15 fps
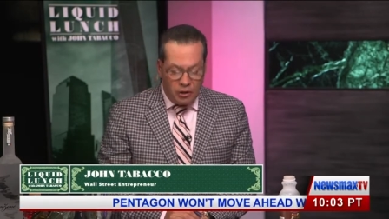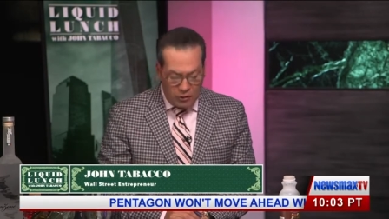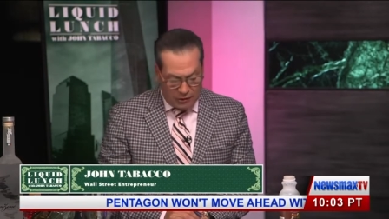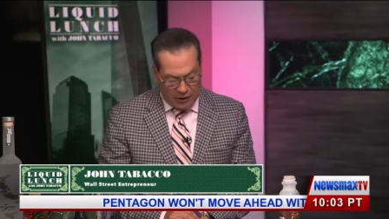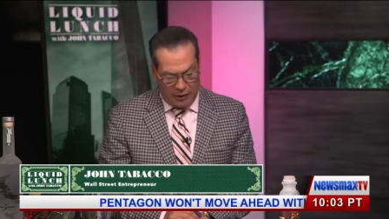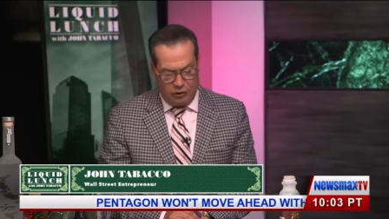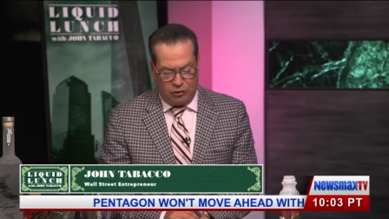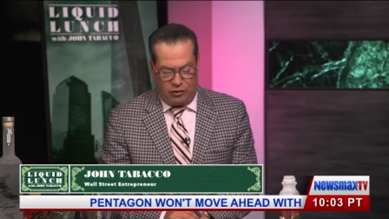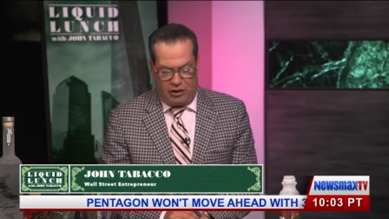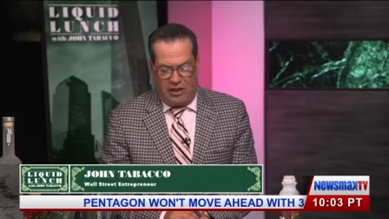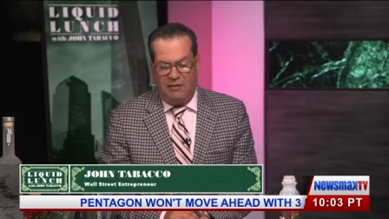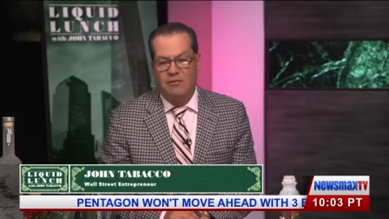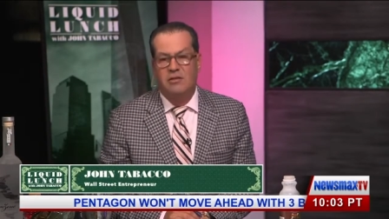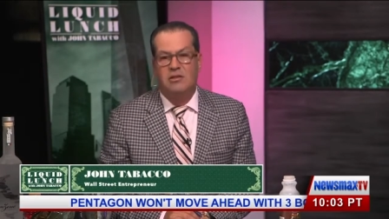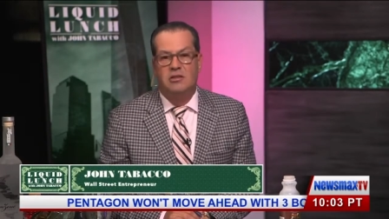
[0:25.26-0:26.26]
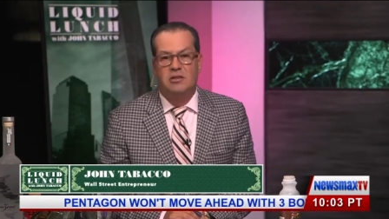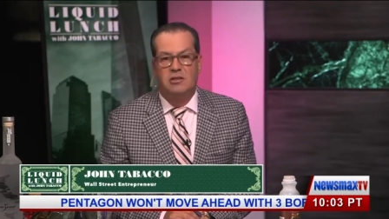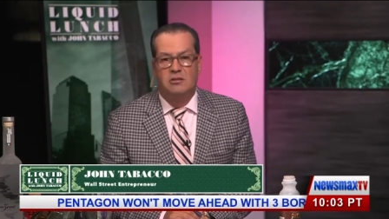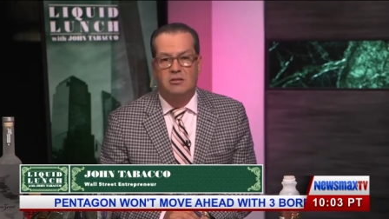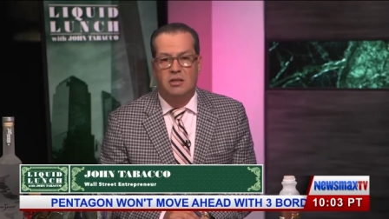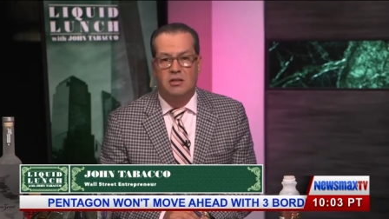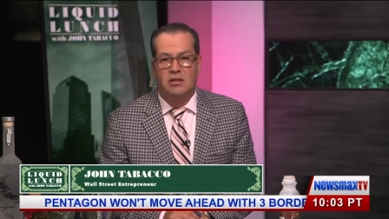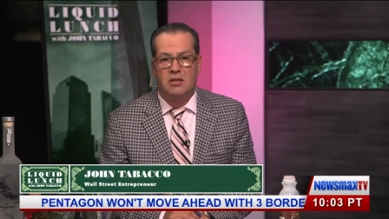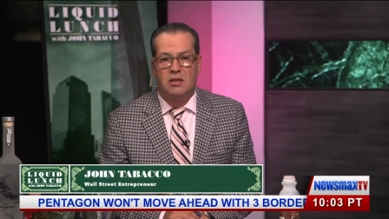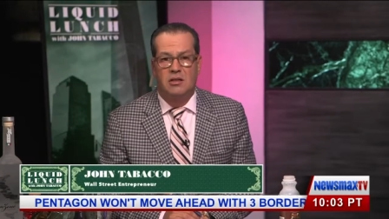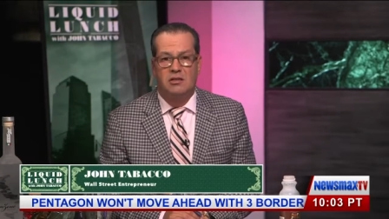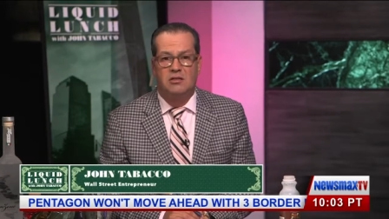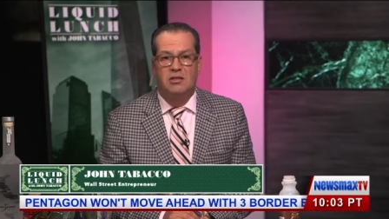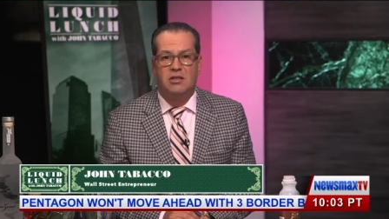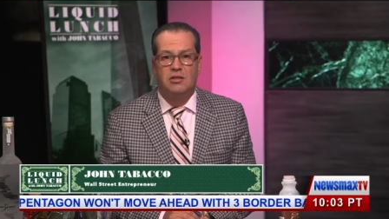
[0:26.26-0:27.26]
Daniel Davis. He's a
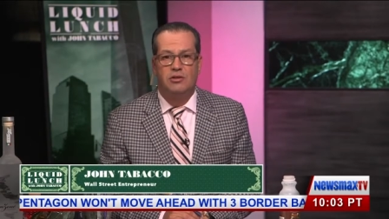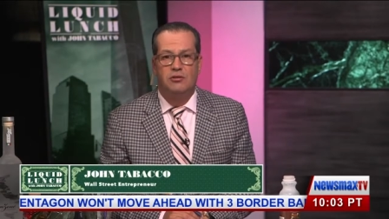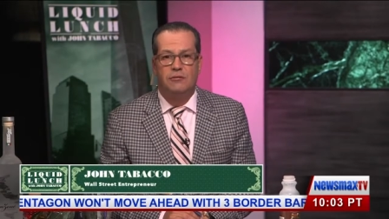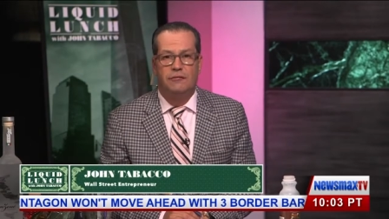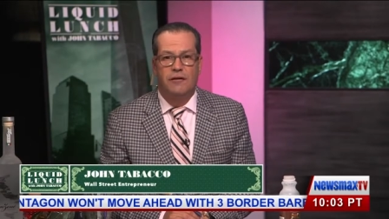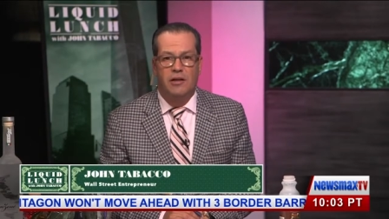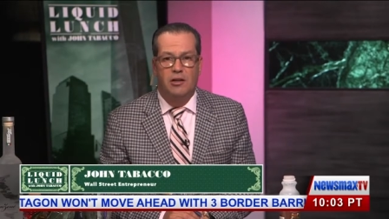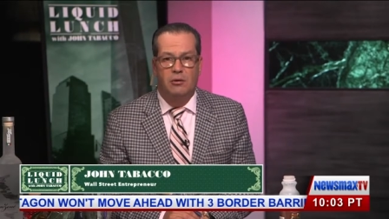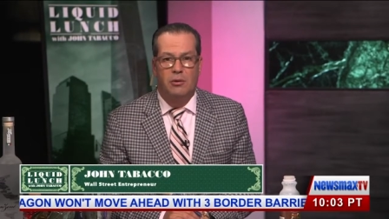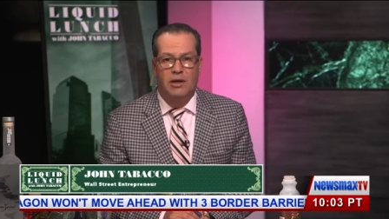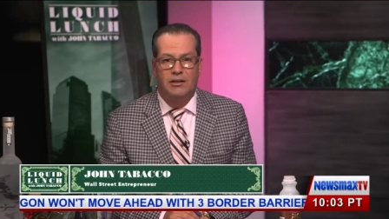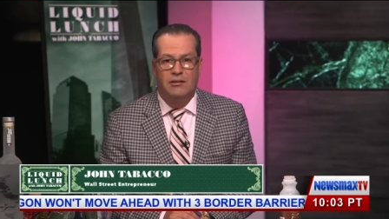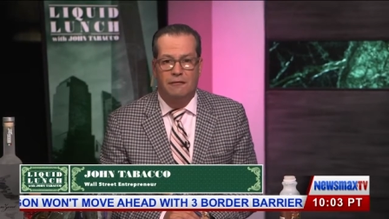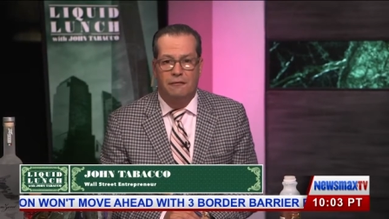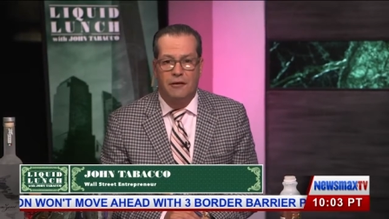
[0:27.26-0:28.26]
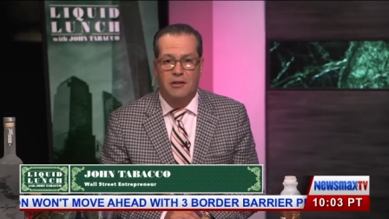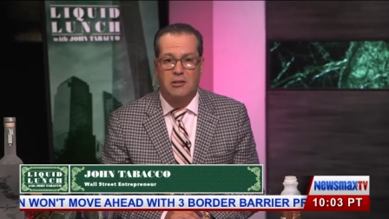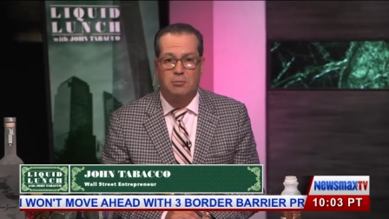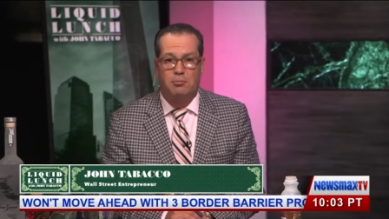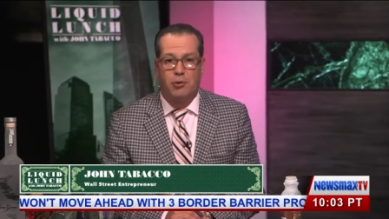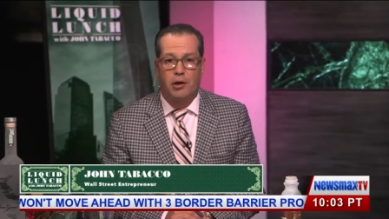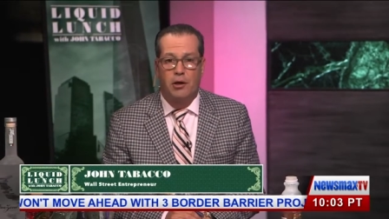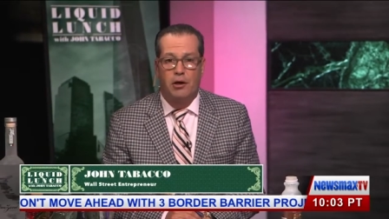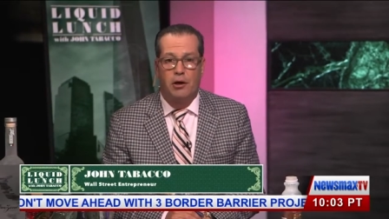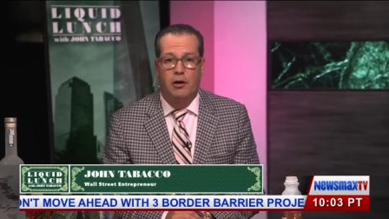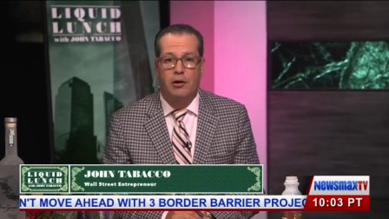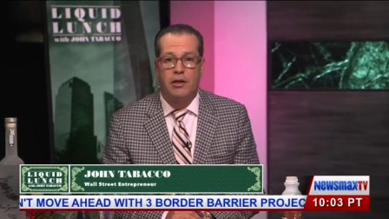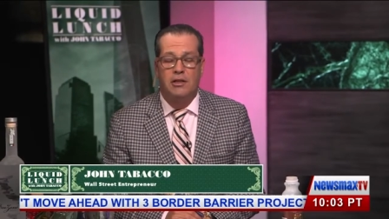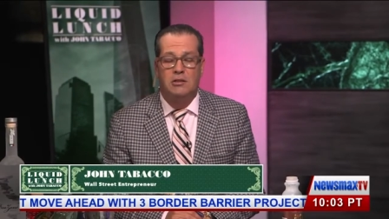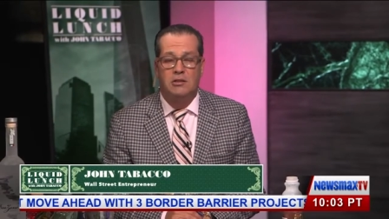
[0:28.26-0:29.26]
uh, senior fellow at Defense
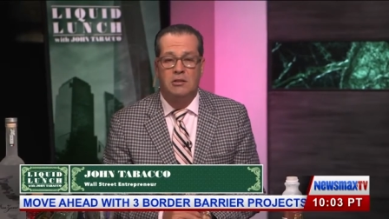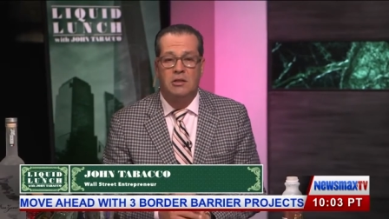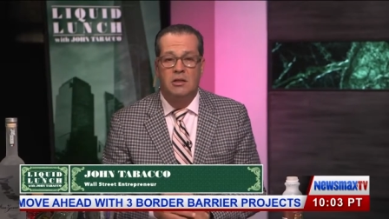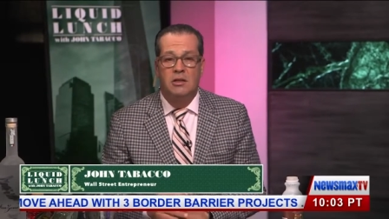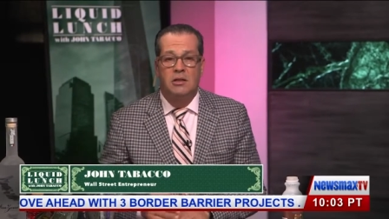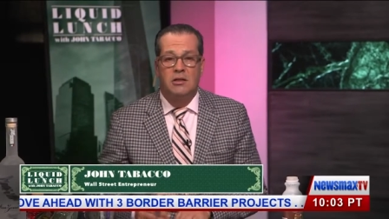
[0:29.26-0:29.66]
Priorities.